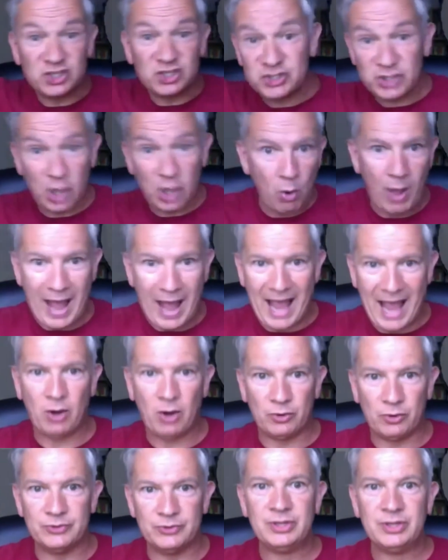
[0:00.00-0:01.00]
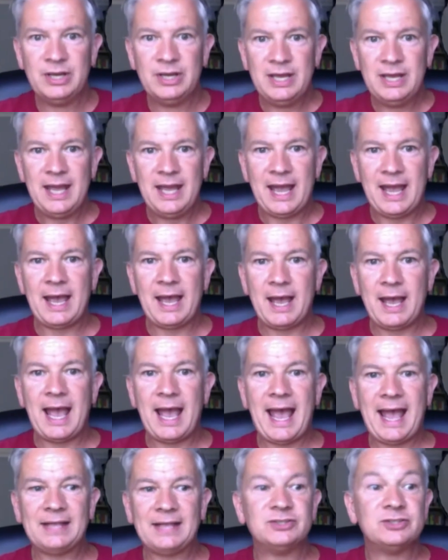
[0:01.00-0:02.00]
Soul hat on,
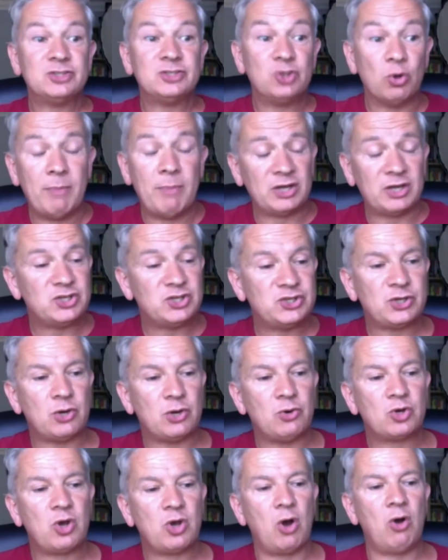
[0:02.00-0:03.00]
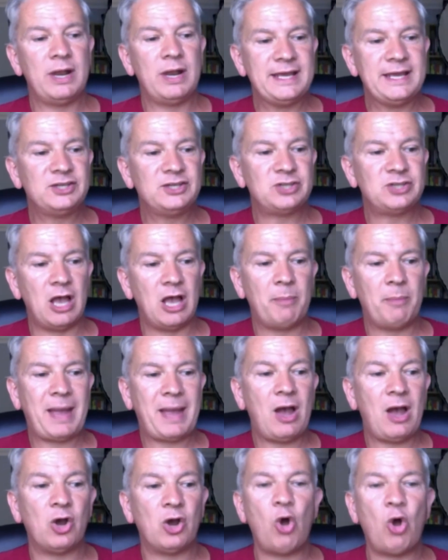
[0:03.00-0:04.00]
and your Mind and Soul colleagues,
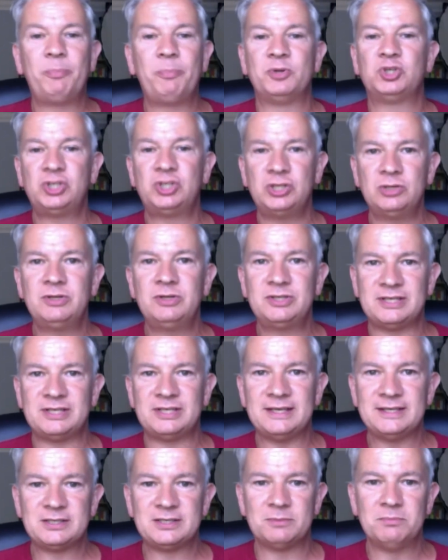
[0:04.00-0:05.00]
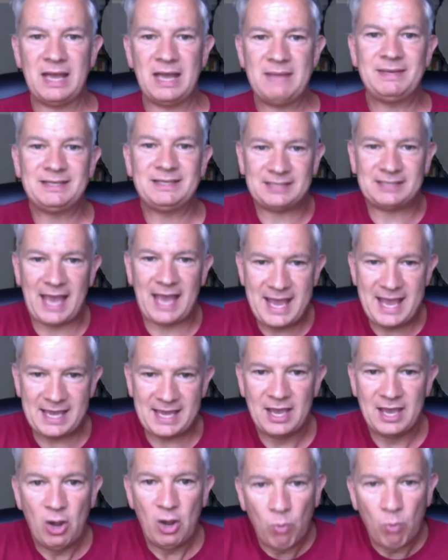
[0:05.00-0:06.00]
about an opportunity to maybe take
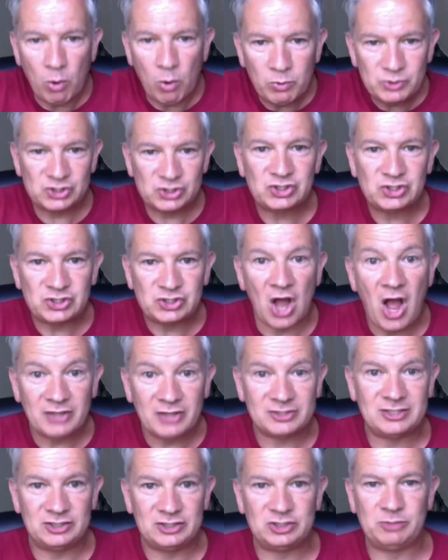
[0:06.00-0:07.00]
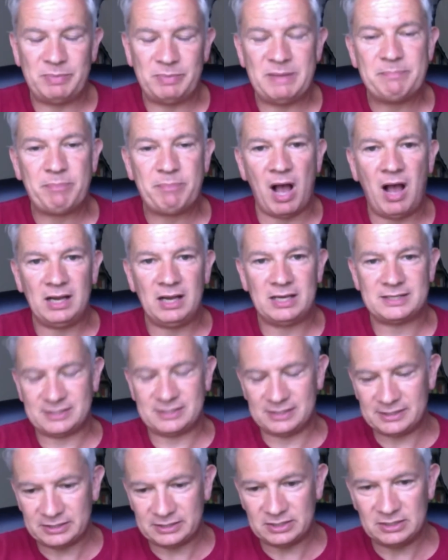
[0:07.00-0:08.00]
what was started to be
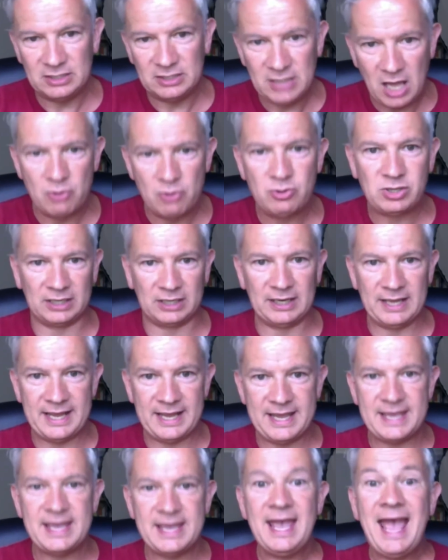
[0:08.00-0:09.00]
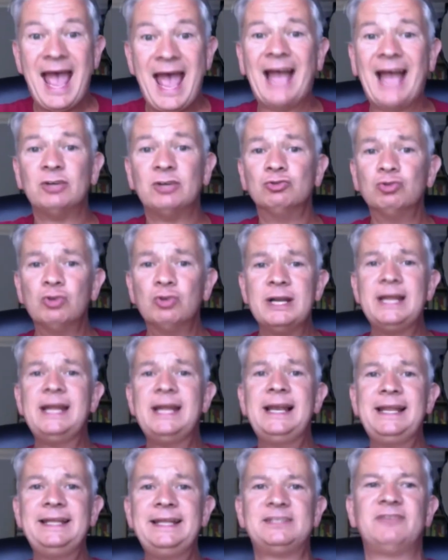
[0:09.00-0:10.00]
piloted locally and
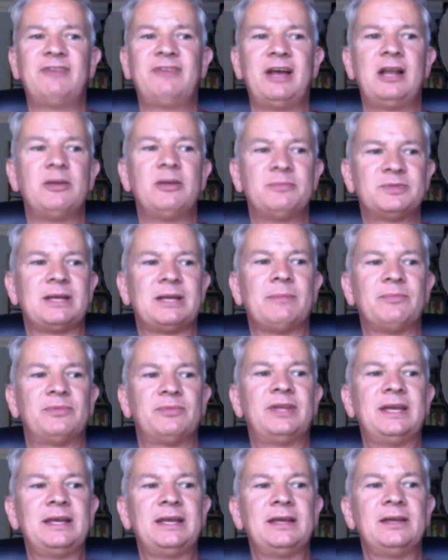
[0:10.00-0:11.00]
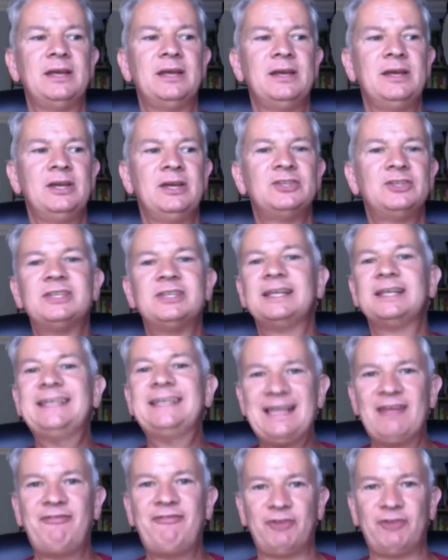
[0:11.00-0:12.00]
really develop something
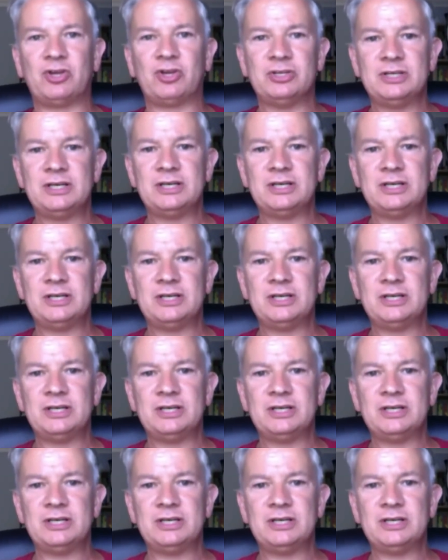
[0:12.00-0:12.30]
significant